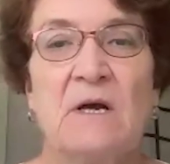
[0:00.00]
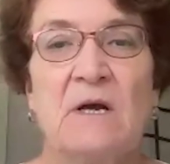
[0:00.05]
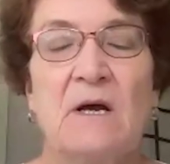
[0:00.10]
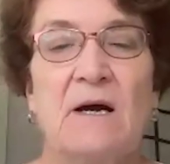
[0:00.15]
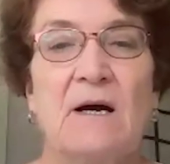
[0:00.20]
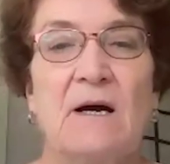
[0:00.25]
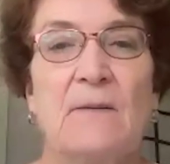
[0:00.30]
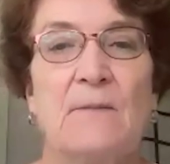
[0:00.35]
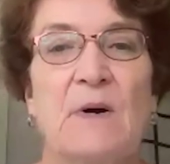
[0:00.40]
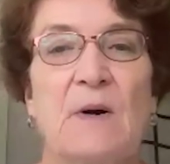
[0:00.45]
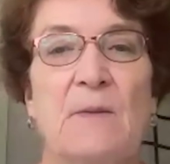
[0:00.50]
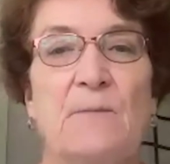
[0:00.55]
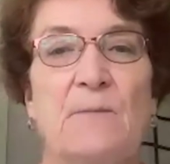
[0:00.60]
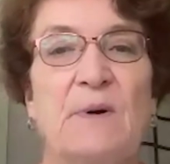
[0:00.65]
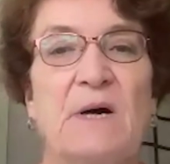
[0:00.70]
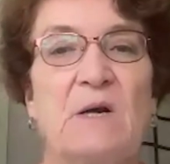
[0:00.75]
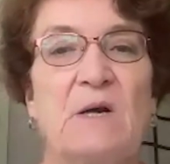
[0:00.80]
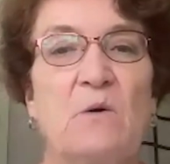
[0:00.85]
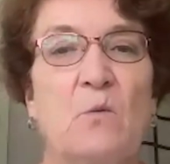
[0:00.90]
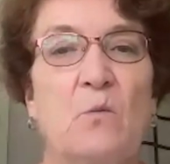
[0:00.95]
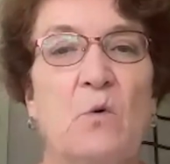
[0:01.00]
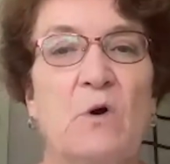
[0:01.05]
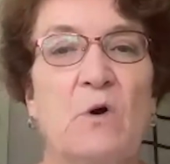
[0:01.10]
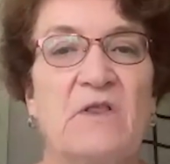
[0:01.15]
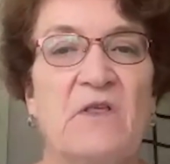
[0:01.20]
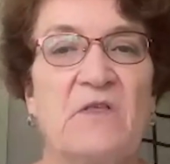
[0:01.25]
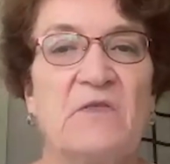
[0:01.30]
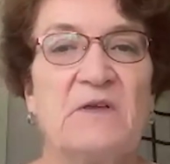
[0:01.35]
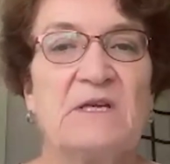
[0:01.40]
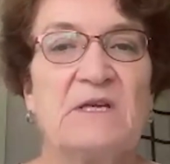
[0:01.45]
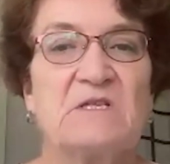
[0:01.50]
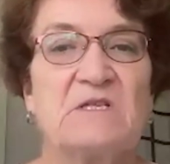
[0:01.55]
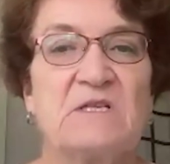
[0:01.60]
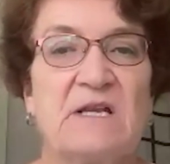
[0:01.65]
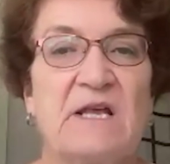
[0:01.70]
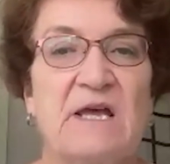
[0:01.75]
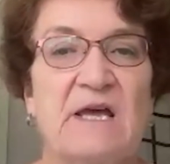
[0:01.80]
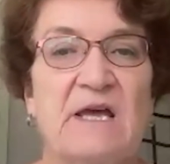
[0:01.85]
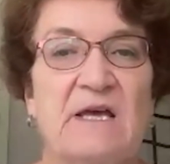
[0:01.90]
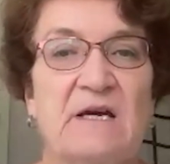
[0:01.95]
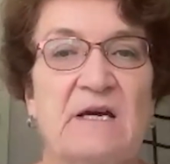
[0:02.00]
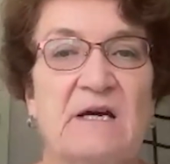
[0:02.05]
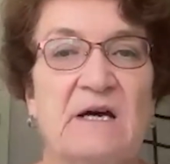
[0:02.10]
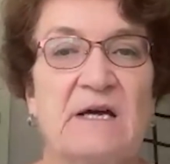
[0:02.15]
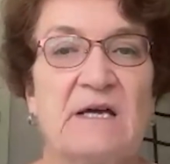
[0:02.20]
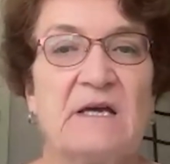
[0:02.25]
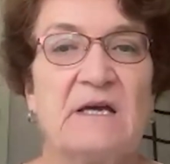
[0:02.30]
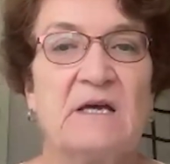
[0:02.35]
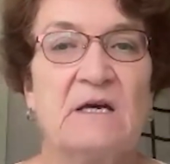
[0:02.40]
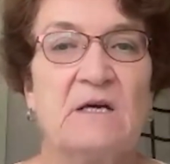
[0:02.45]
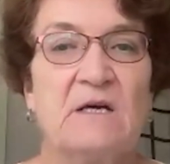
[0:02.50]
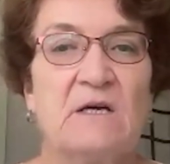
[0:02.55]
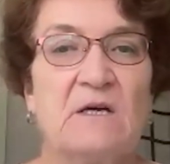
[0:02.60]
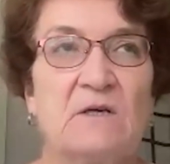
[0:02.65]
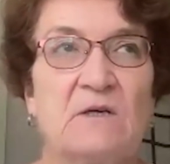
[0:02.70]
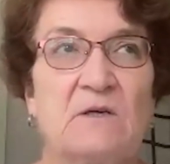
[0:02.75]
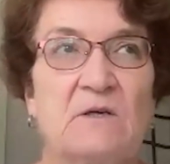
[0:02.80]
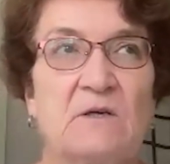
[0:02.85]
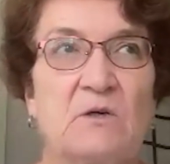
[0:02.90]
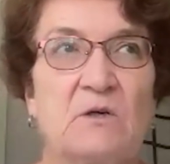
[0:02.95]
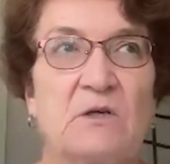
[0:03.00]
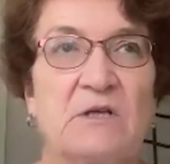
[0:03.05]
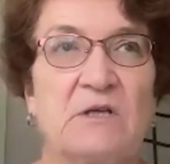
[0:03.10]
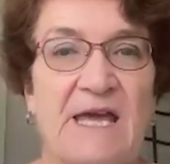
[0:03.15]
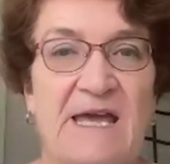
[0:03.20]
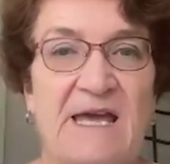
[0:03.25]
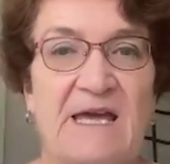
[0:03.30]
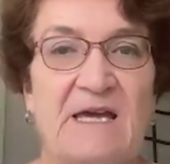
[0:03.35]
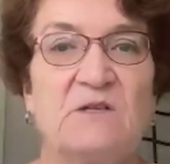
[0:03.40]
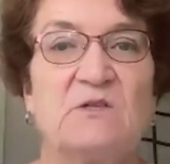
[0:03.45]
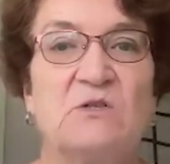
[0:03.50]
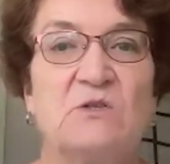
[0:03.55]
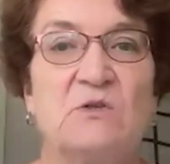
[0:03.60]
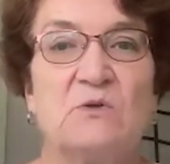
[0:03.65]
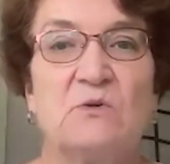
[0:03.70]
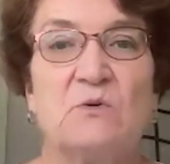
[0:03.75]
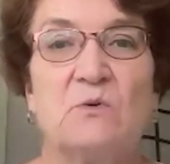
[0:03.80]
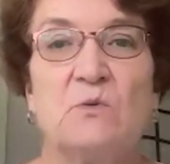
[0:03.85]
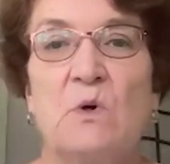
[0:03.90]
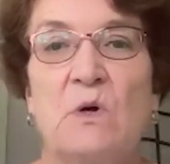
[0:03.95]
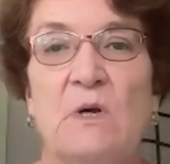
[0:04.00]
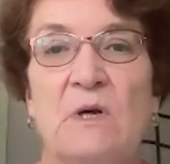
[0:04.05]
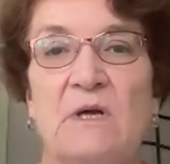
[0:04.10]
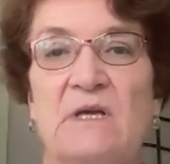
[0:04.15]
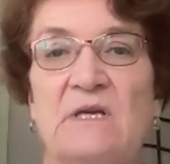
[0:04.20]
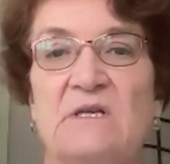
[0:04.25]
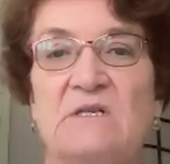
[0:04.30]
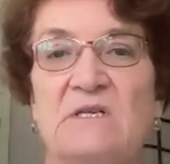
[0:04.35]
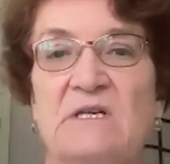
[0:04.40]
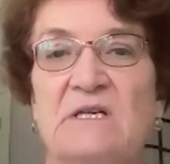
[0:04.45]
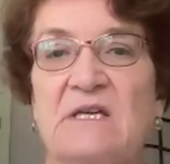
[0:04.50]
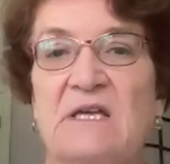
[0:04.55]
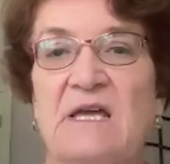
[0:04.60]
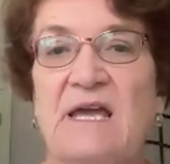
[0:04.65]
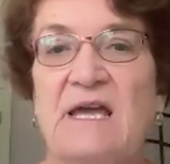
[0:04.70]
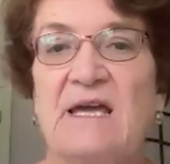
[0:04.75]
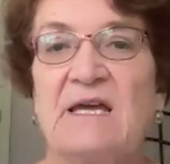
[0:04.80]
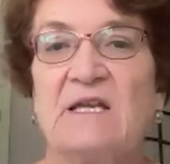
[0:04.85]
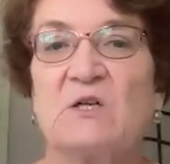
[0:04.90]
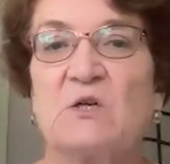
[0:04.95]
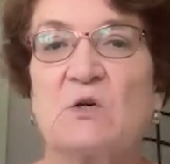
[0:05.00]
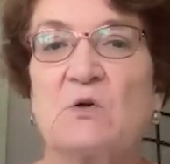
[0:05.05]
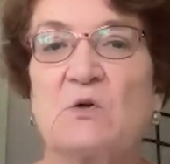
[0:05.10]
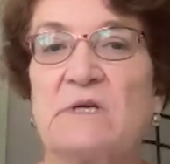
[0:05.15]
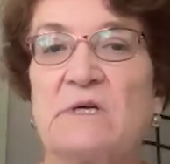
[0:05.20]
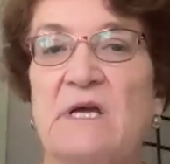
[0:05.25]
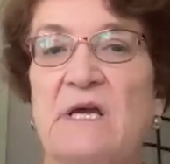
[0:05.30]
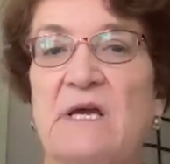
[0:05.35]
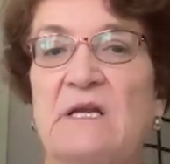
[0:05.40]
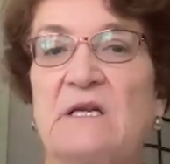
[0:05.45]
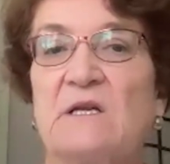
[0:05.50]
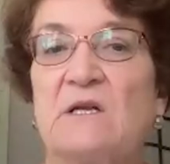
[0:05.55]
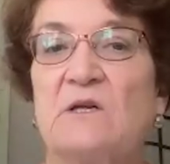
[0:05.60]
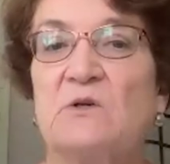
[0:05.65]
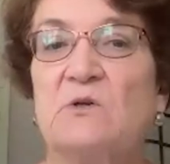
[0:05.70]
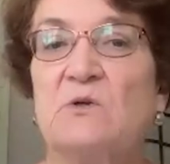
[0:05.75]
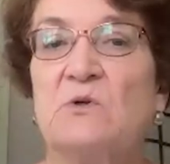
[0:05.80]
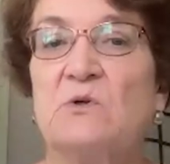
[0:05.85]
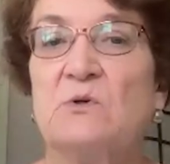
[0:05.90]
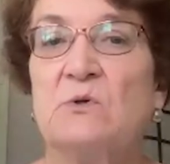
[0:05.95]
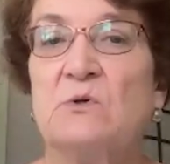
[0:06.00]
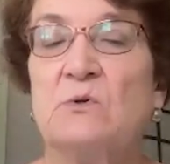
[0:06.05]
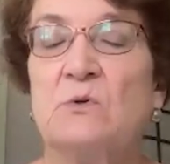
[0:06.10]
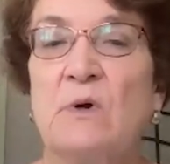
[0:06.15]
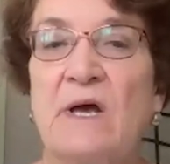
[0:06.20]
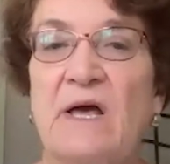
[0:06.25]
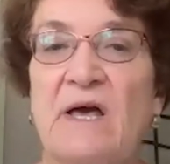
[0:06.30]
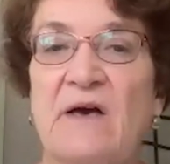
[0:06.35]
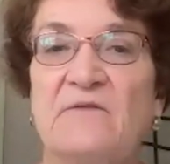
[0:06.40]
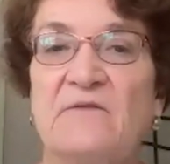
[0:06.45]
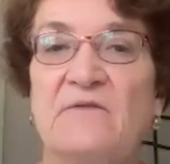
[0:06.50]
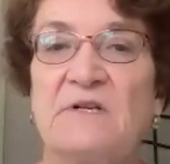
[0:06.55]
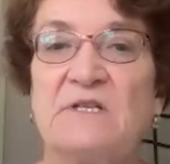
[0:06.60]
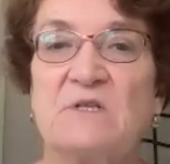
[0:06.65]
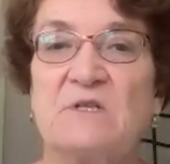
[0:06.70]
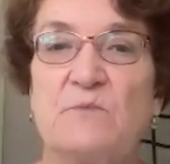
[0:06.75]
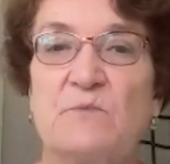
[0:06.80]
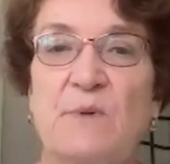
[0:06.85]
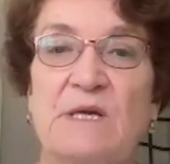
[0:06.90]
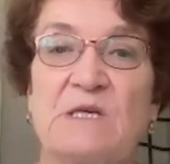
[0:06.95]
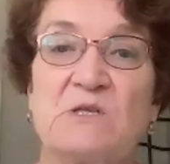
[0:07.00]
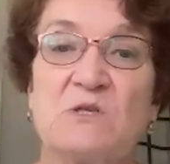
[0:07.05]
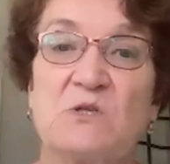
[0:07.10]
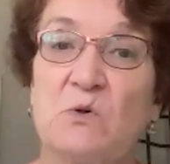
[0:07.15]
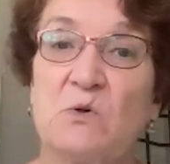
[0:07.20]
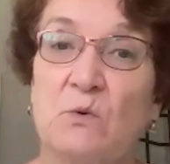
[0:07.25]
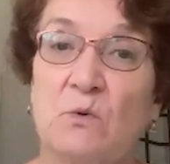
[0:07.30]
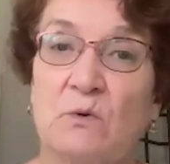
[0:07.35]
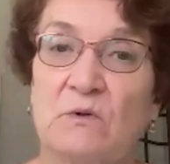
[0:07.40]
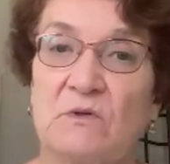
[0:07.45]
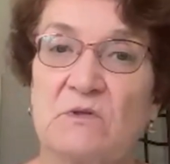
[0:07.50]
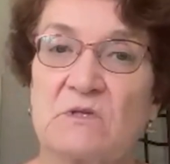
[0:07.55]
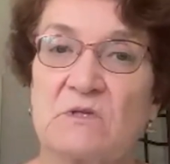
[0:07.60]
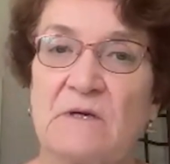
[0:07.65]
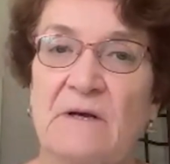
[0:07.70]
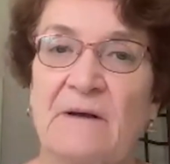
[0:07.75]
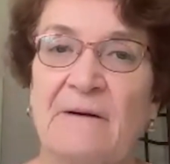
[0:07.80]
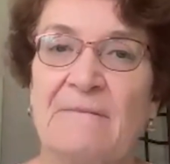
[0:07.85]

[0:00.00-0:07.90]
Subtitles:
But one of the things that AI can't do is it can't create new evidence-based tools.